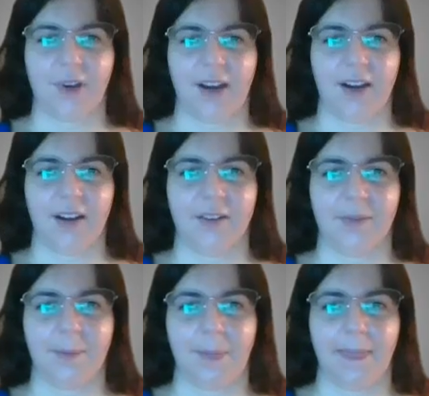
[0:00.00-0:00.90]

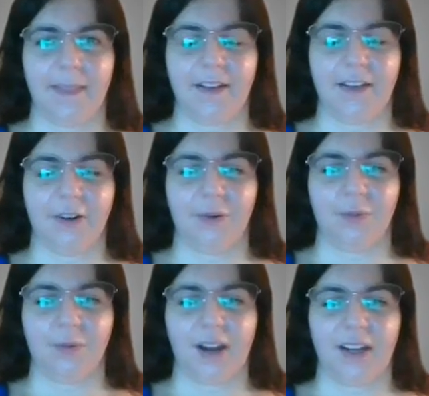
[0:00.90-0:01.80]

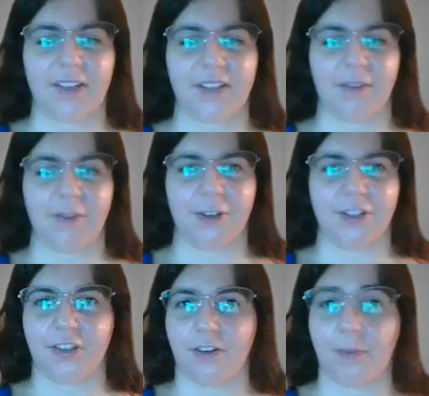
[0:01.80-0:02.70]
I guess have you
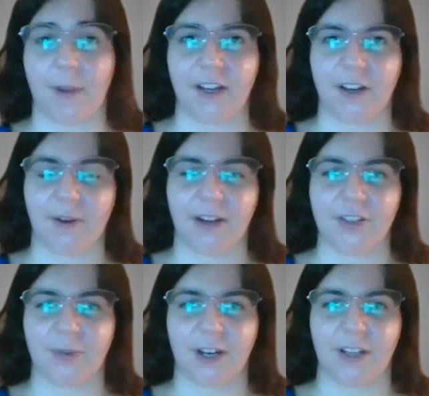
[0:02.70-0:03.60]
considered making ready
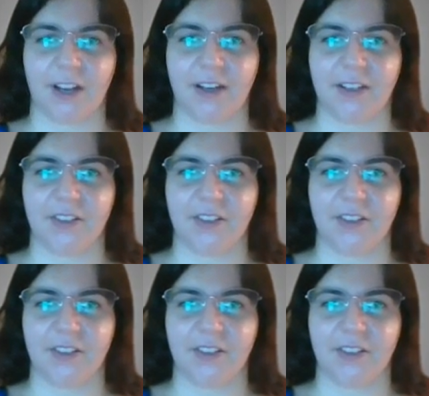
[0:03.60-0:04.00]
to wear line?